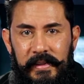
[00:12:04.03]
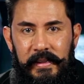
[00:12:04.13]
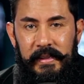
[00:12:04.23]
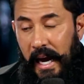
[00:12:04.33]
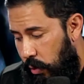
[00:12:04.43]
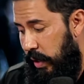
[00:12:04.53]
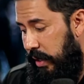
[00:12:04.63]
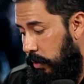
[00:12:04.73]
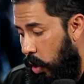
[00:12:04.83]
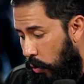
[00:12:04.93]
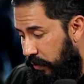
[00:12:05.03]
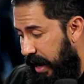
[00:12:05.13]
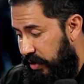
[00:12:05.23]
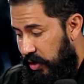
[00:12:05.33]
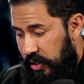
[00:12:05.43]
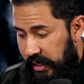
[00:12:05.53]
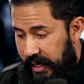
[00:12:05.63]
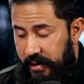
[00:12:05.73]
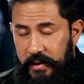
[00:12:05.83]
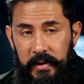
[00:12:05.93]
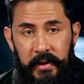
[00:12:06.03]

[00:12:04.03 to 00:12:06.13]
Now we go five years later.